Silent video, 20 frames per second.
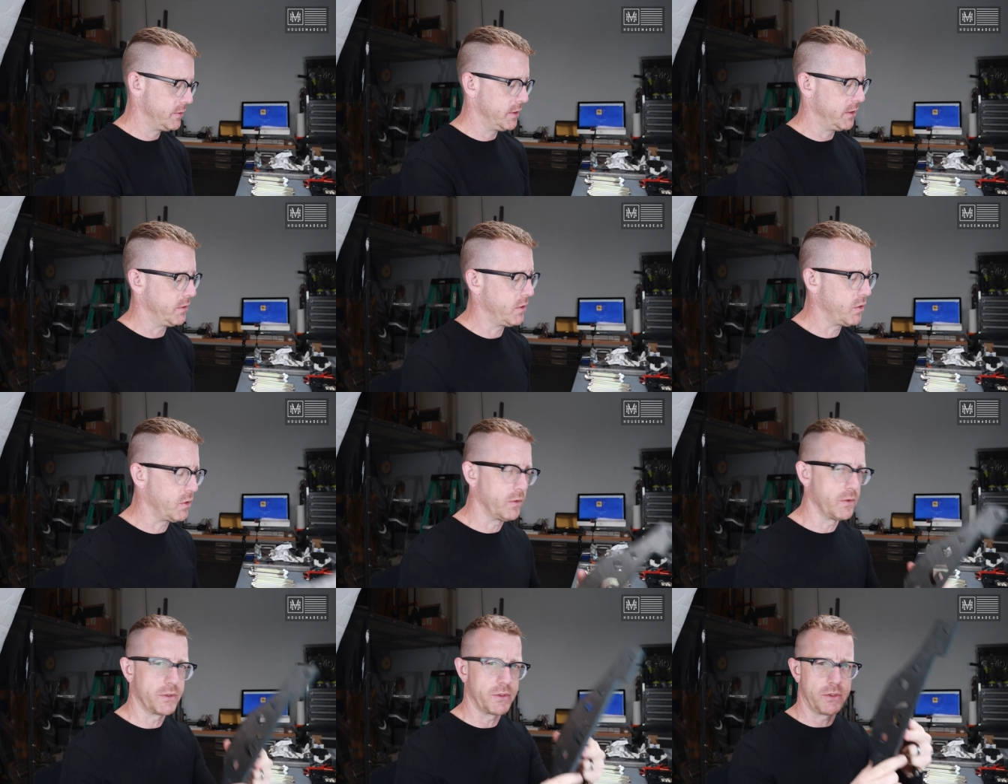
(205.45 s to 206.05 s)
It
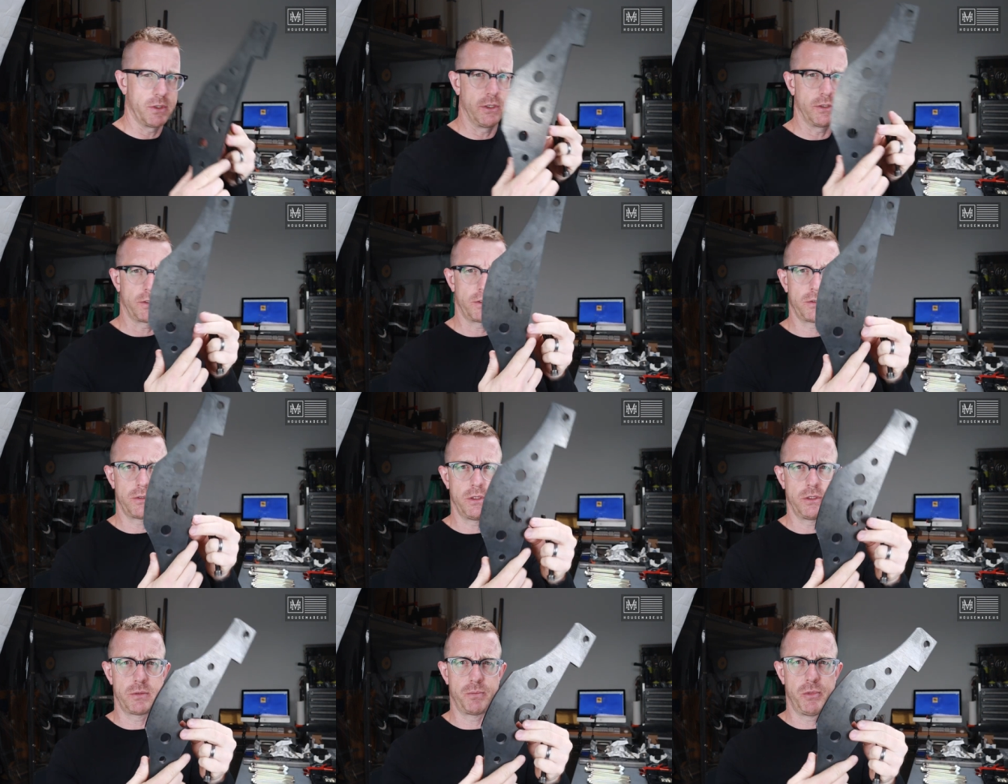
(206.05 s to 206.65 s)
holds
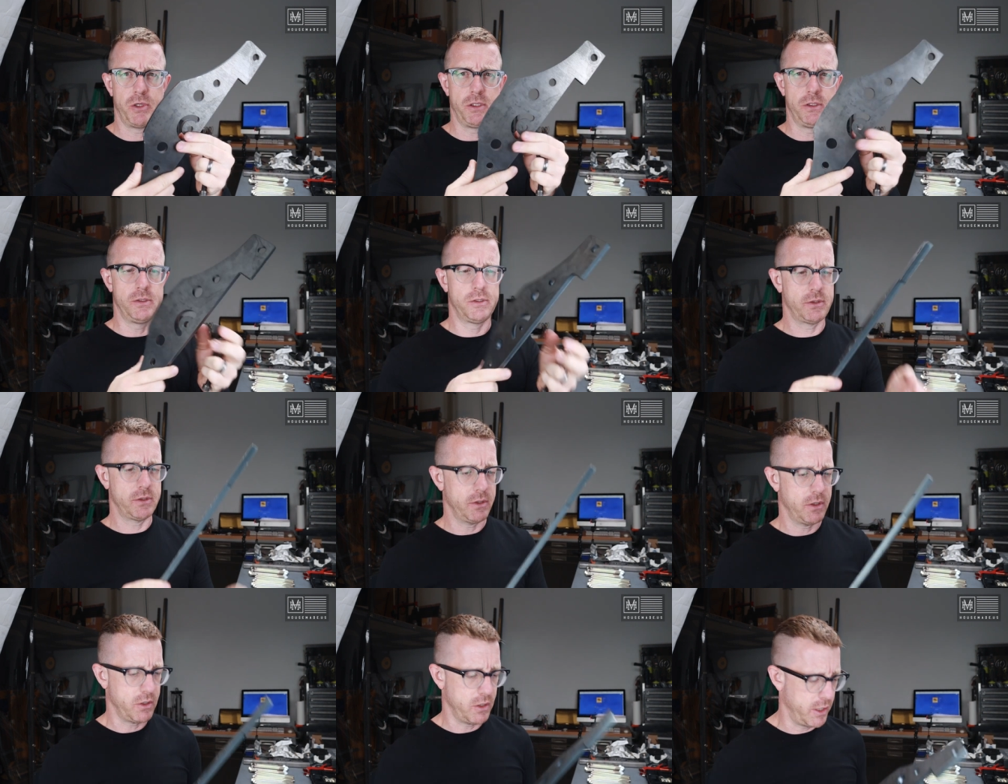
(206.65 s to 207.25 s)
this, this
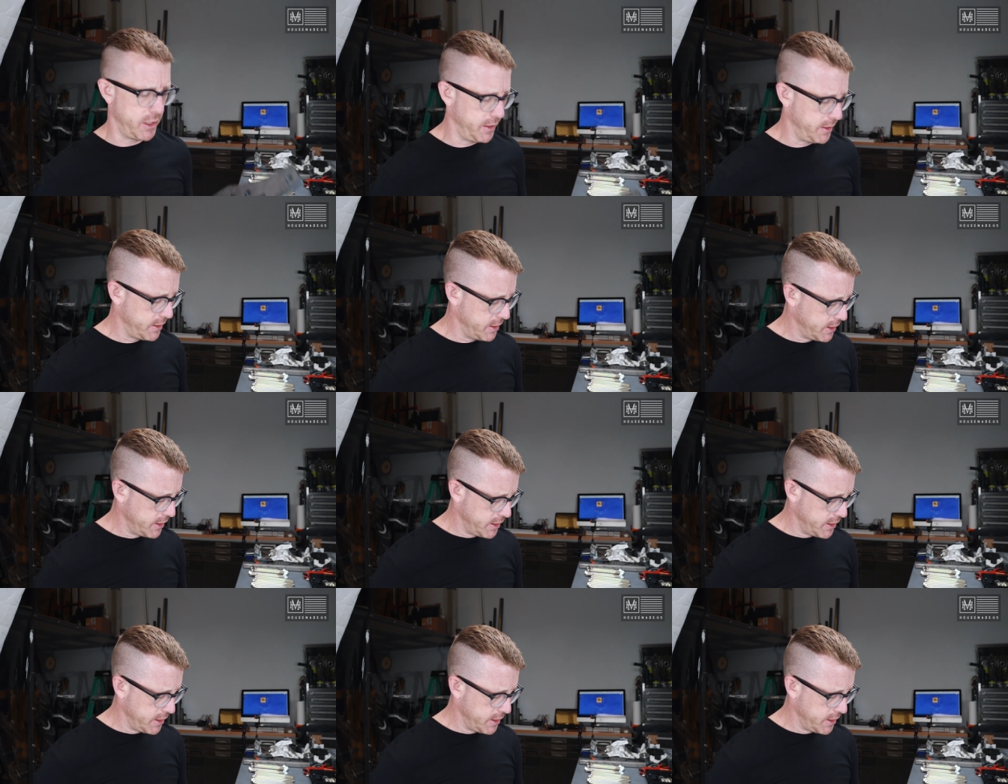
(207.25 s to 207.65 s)
piece on.